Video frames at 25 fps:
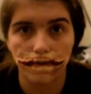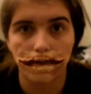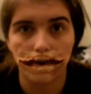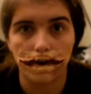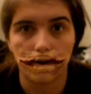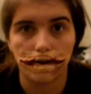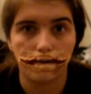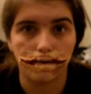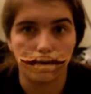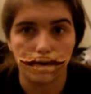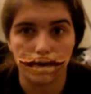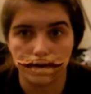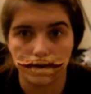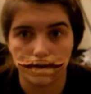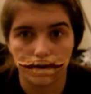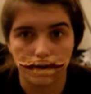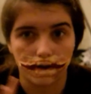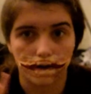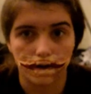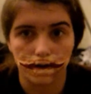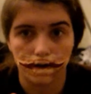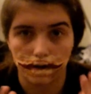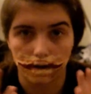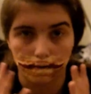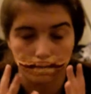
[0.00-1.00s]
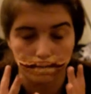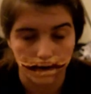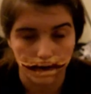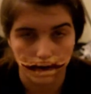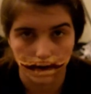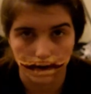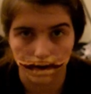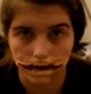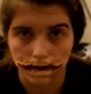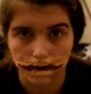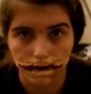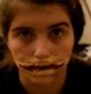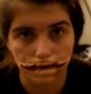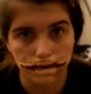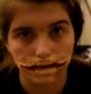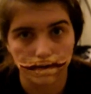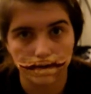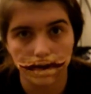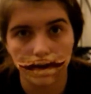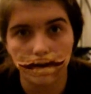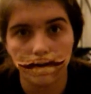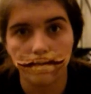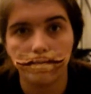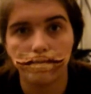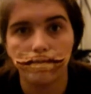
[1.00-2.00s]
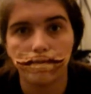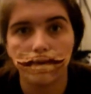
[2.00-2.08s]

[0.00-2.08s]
otherwise you're going to completely lose it.